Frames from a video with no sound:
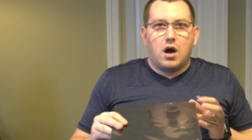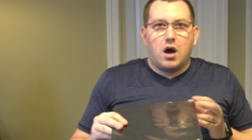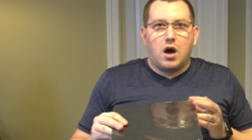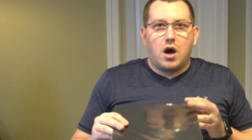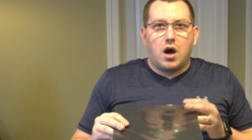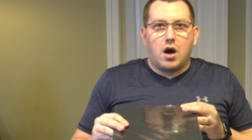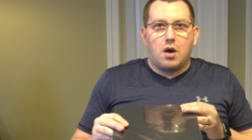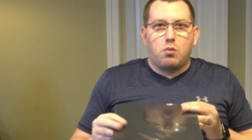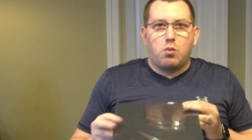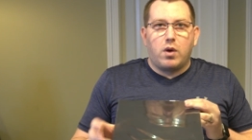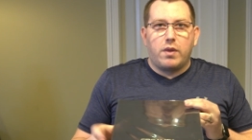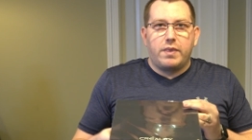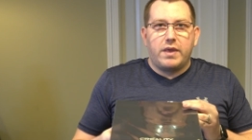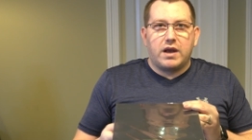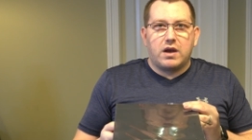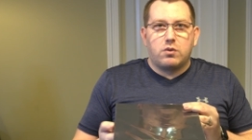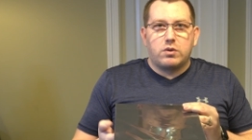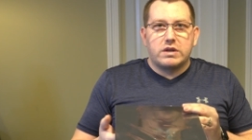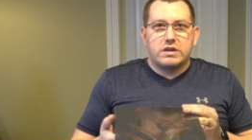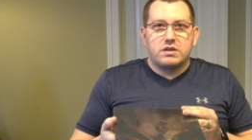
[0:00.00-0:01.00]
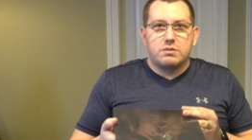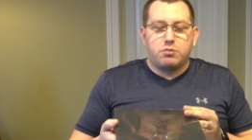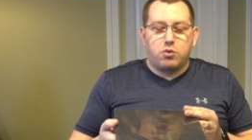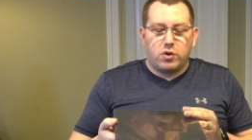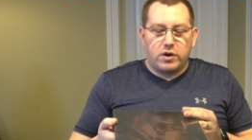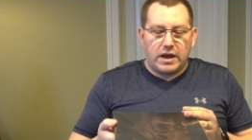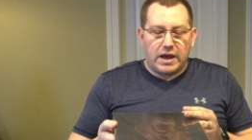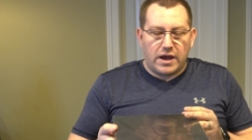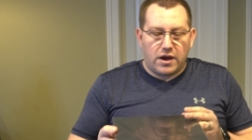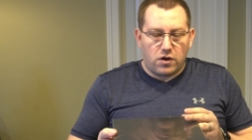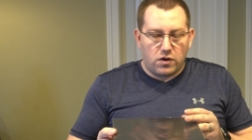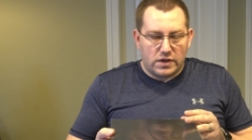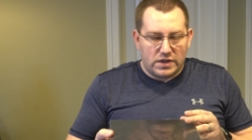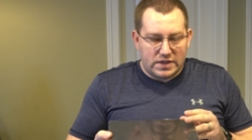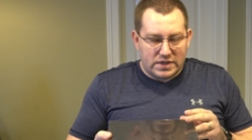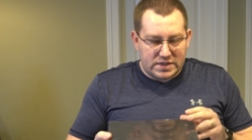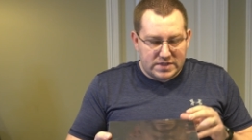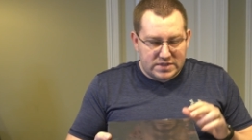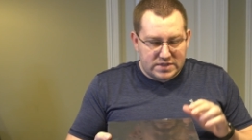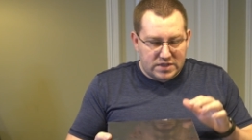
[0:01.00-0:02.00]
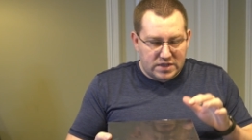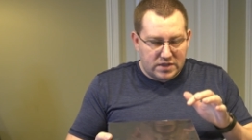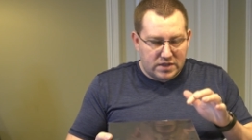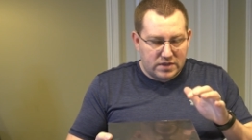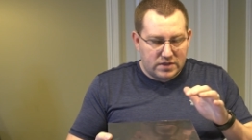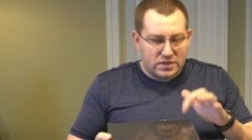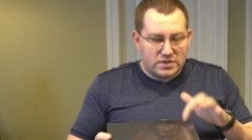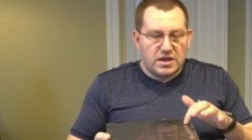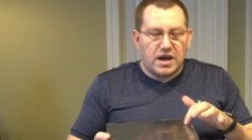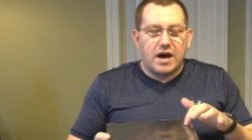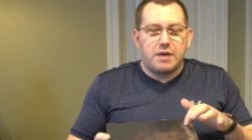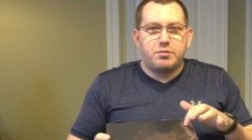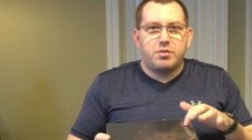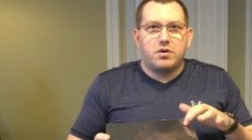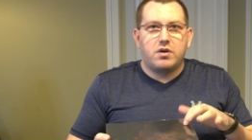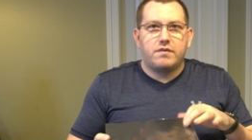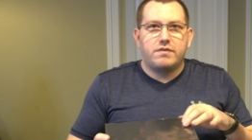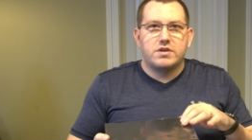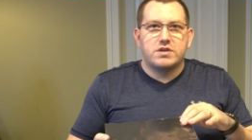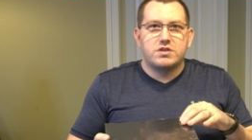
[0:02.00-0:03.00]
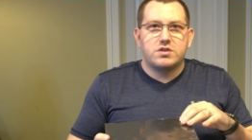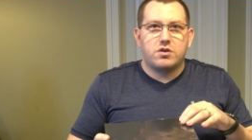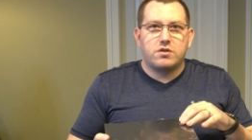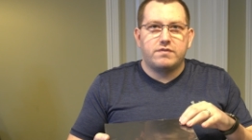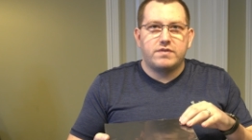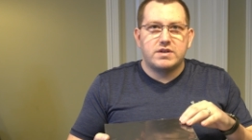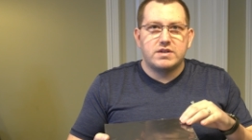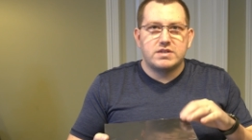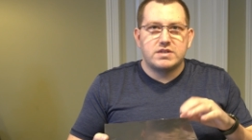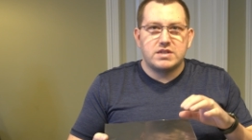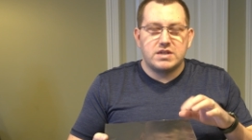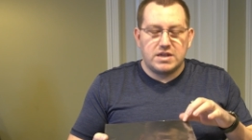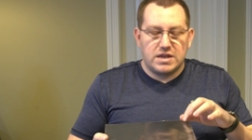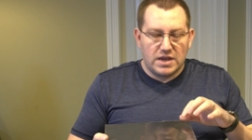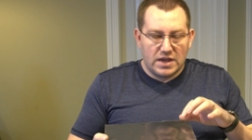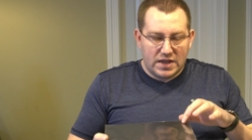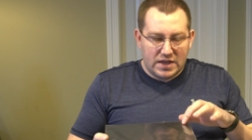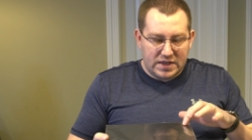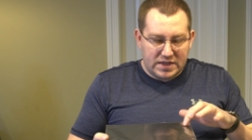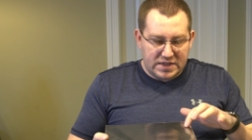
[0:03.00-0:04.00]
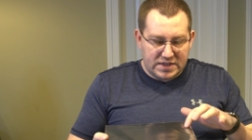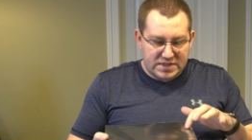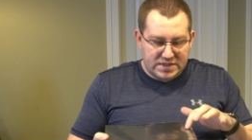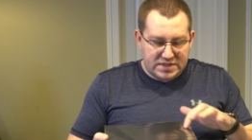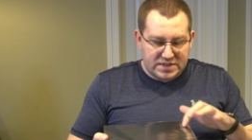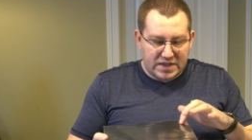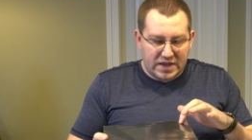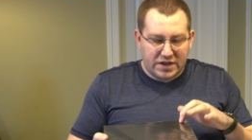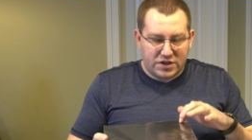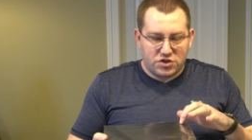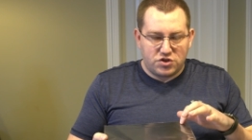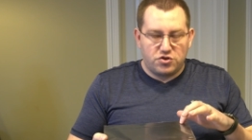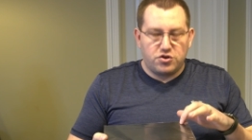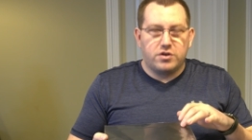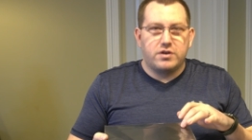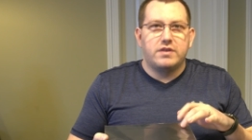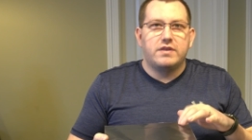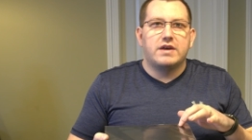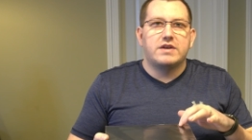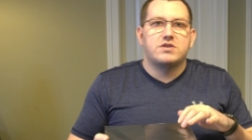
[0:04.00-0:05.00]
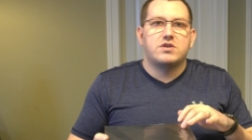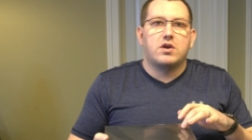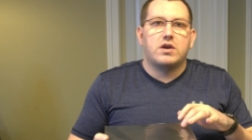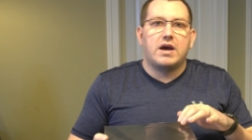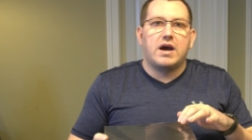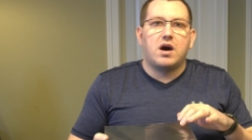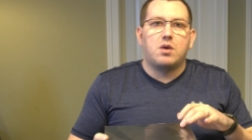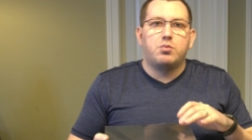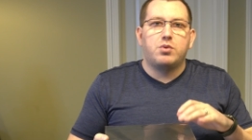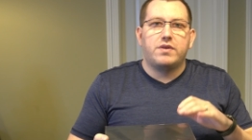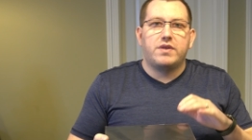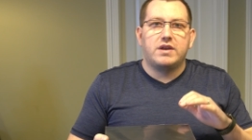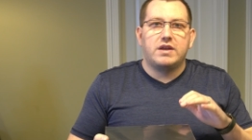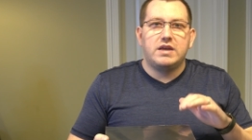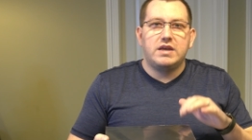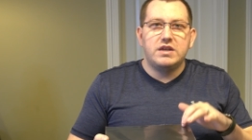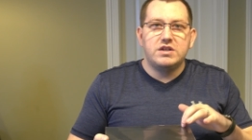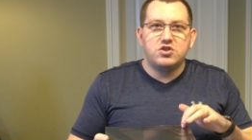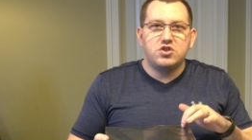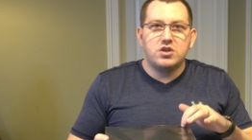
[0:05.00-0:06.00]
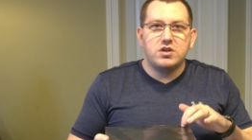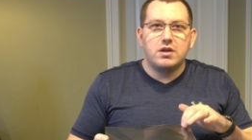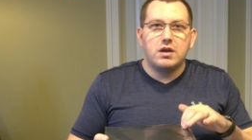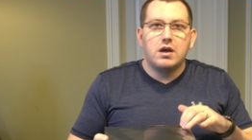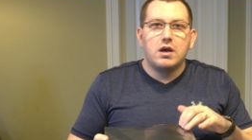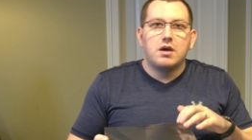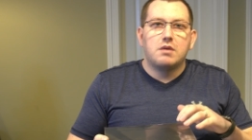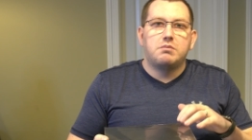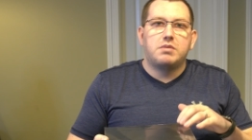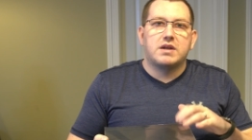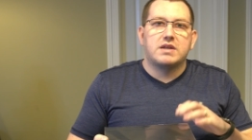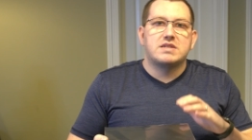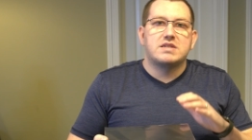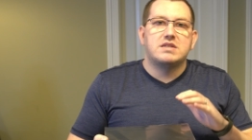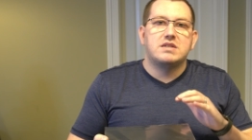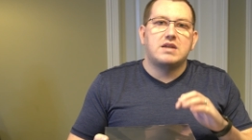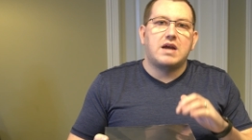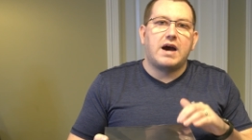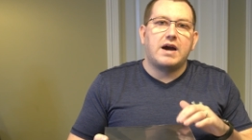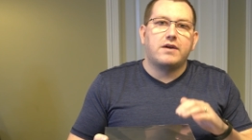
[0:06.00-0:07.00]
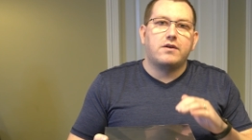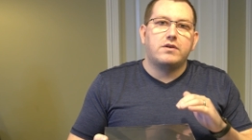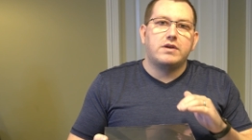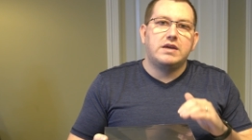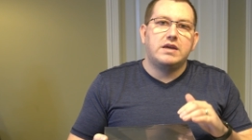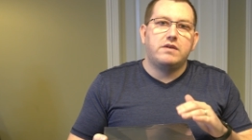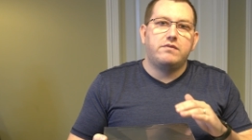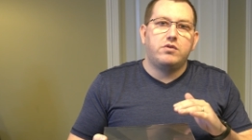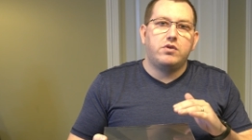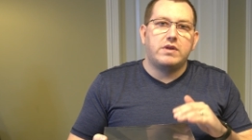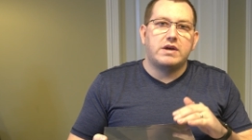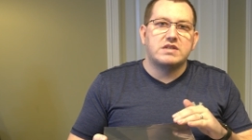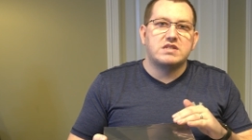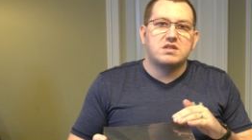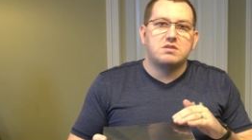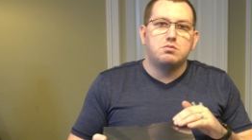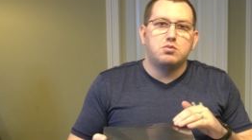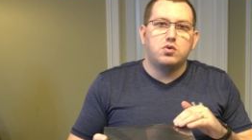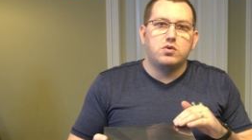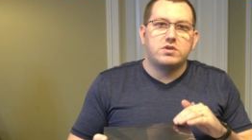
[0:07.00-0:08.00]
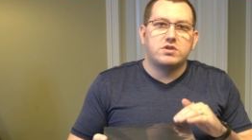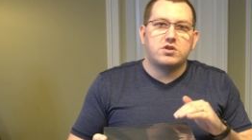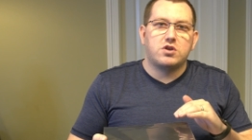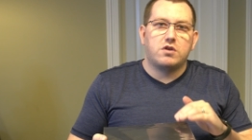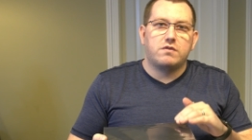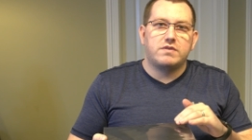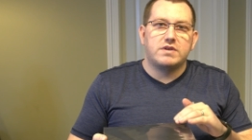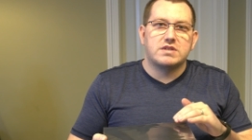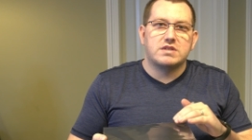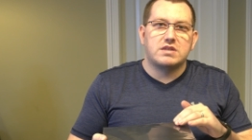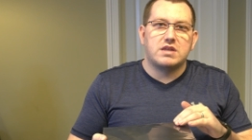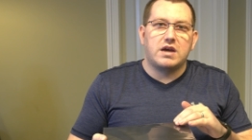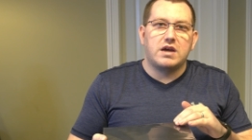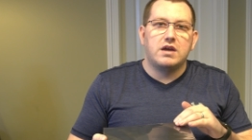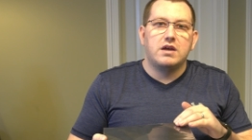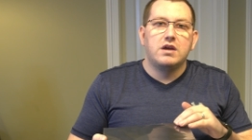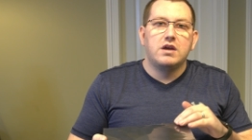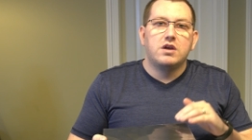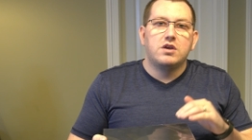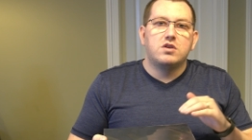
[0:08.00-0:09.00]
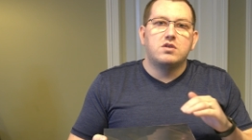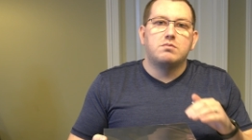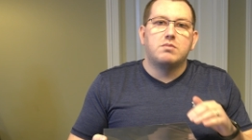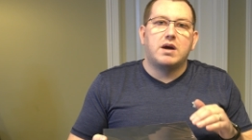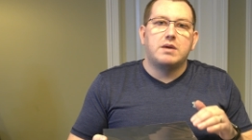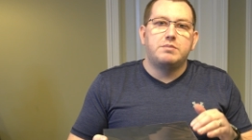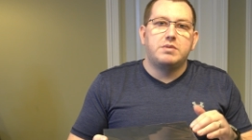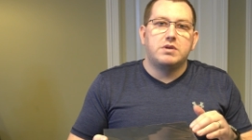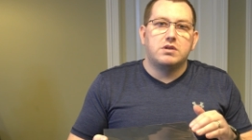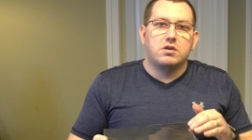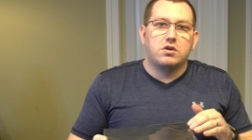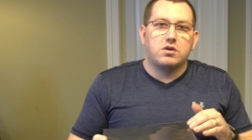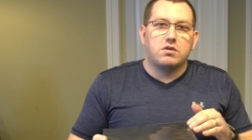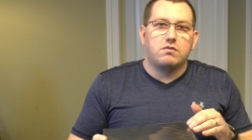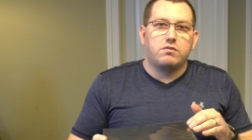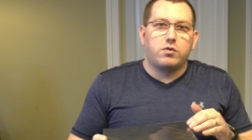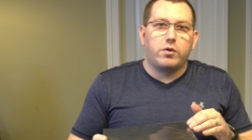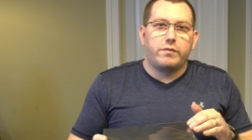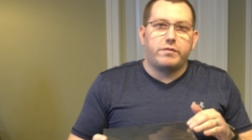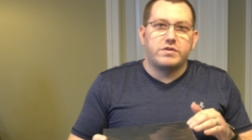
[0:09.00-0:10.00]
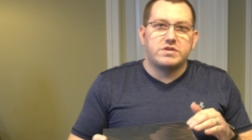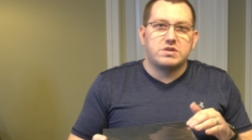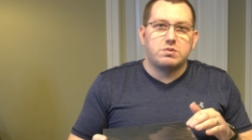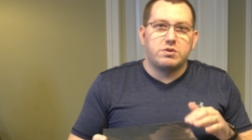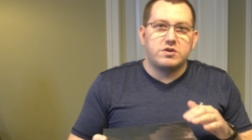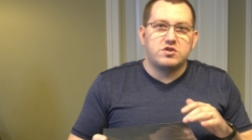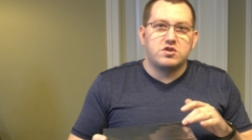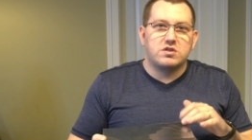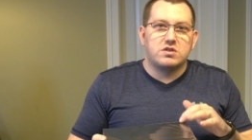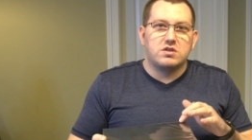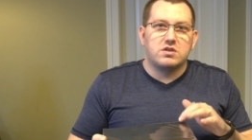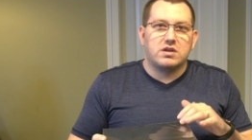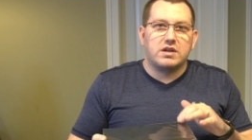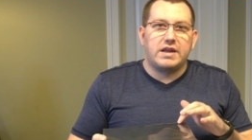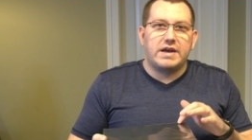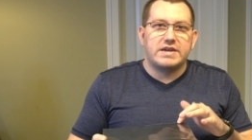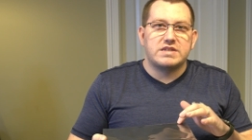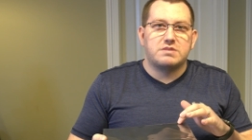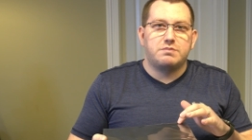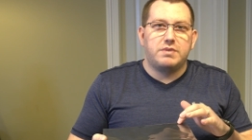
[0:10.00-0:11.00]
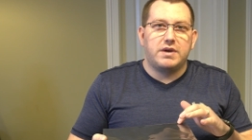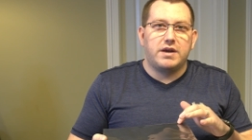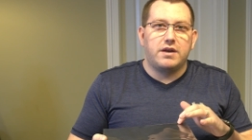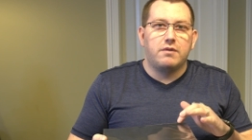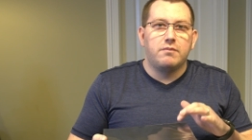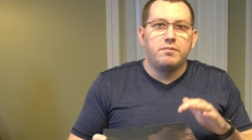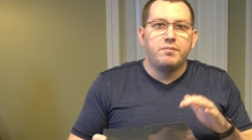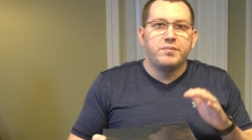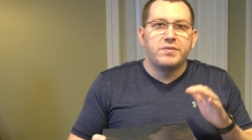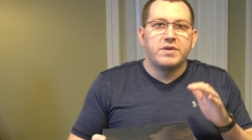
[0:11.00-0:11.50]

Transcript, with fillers: Um, one thing I wanted to point out is the top of the surface is textured. That's going to help with adhesion, but it's not going to give you that smooth surface that you might be looking for if you're switching to a glass bed.